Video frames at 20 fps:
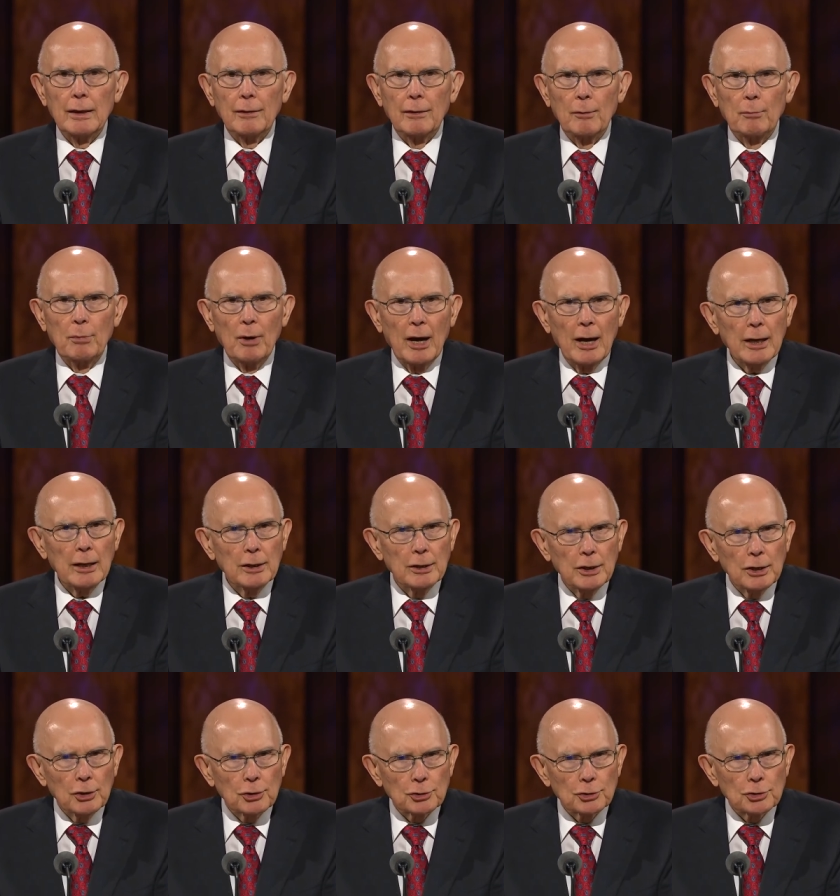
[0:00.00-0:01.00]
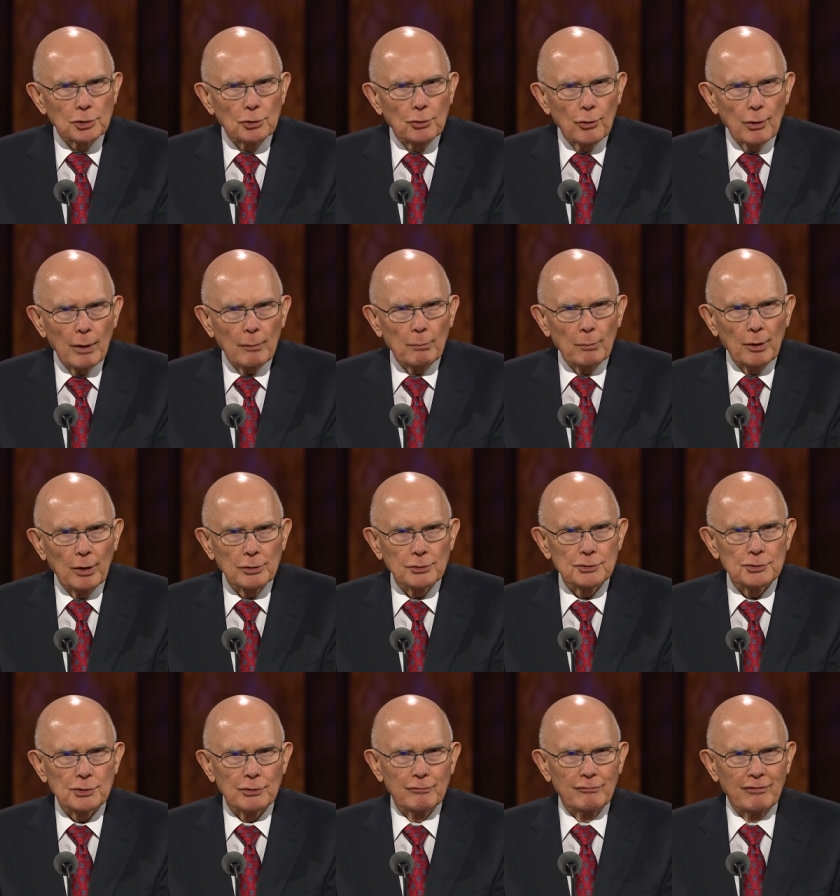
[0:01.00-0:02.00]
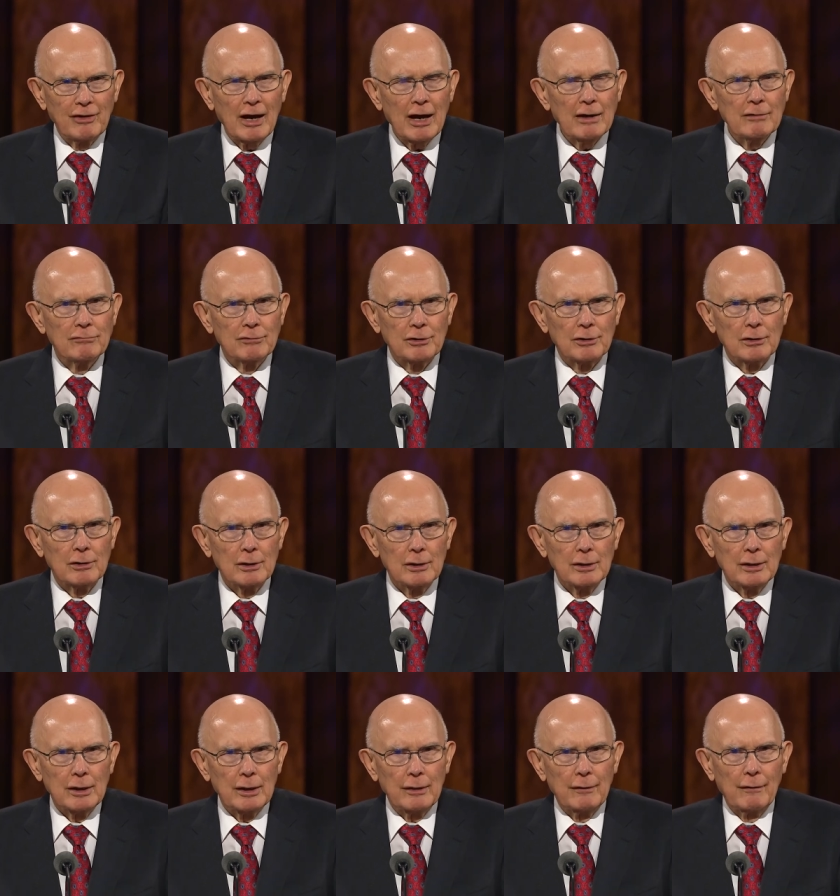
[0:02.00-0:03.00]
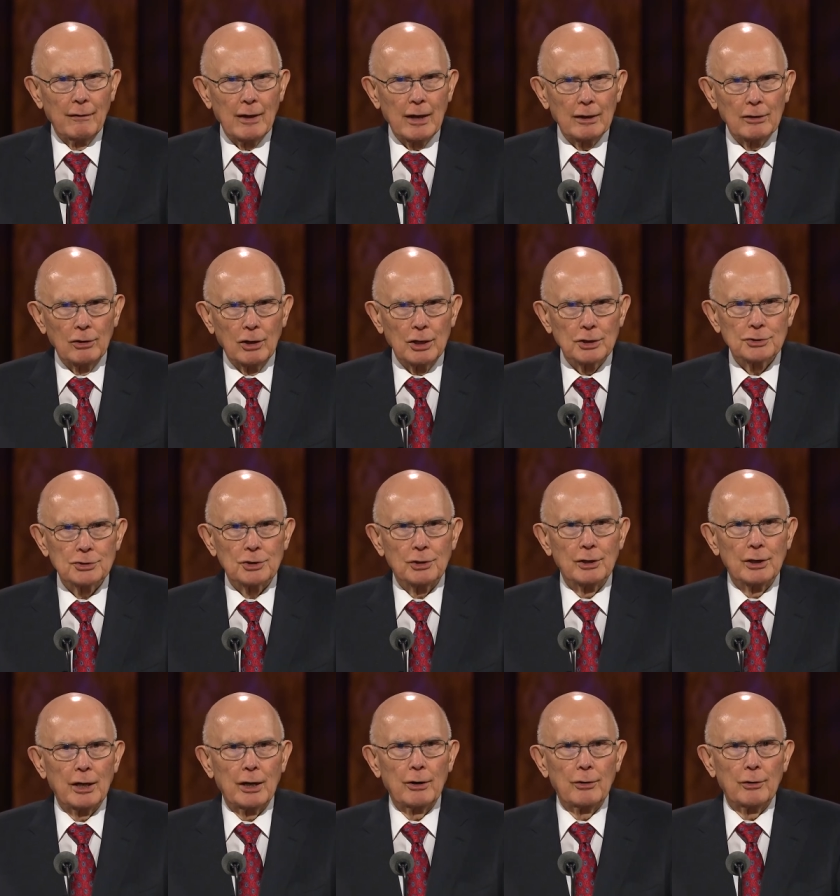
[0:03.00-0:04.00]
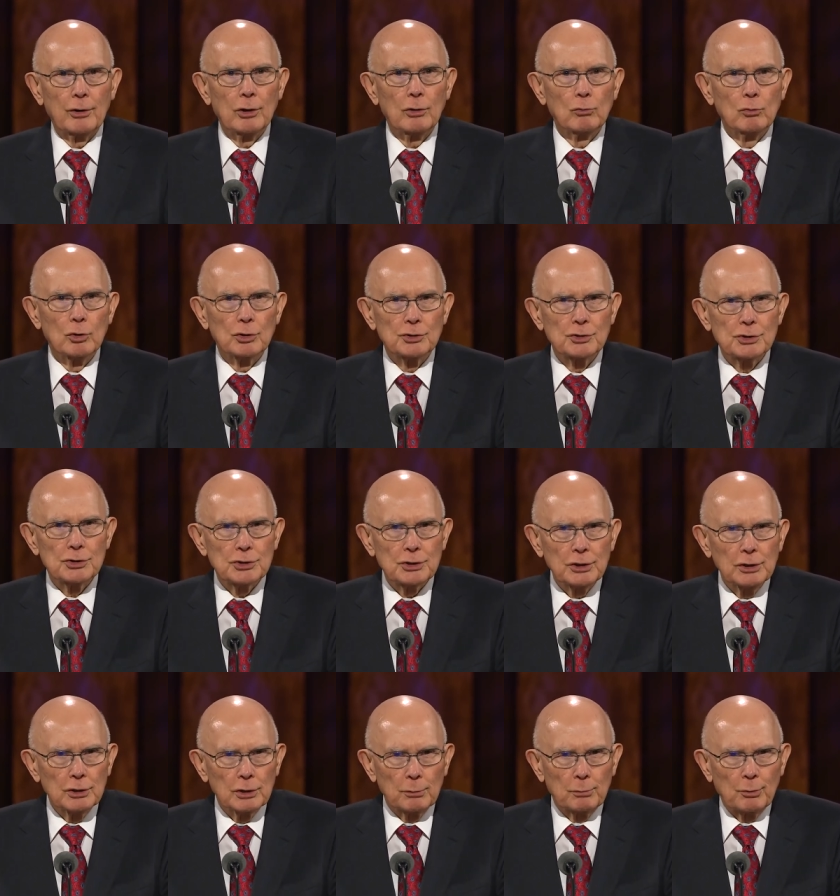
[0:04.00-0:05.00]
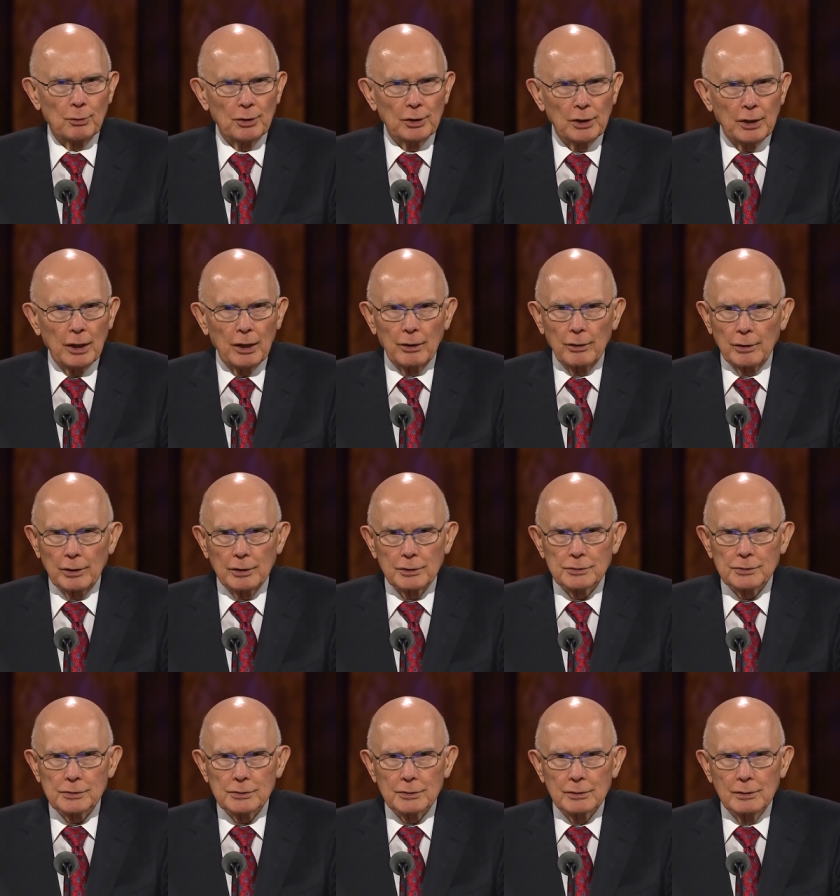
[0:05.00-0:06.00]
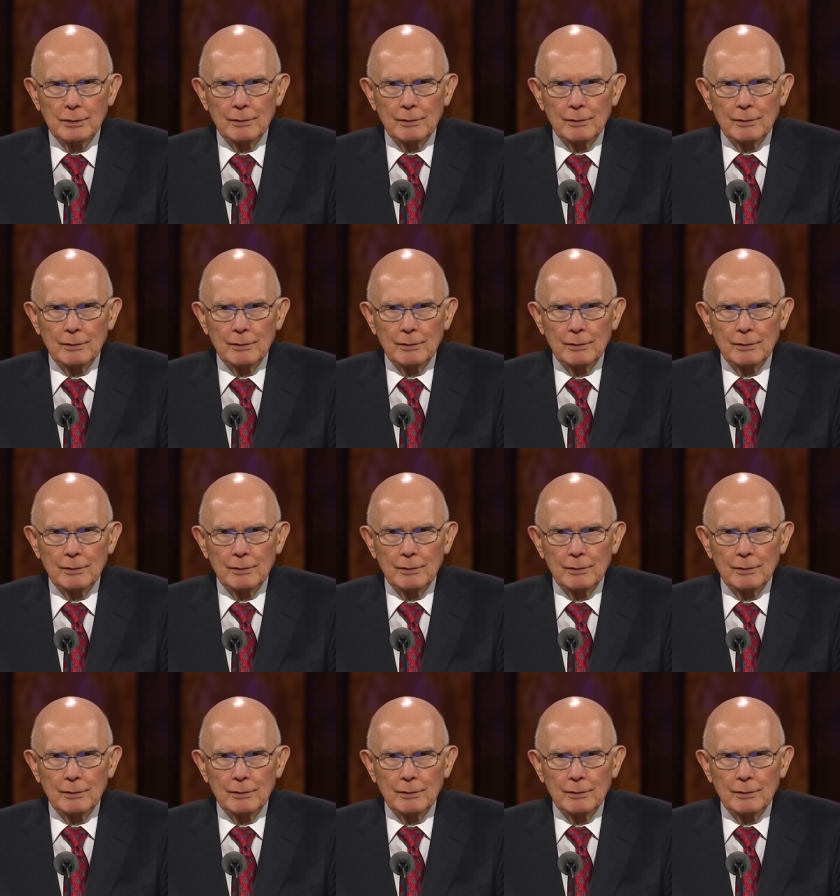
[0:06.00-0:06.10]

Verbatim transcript: the pioneers' grip on survival in that hostile area was still precarious.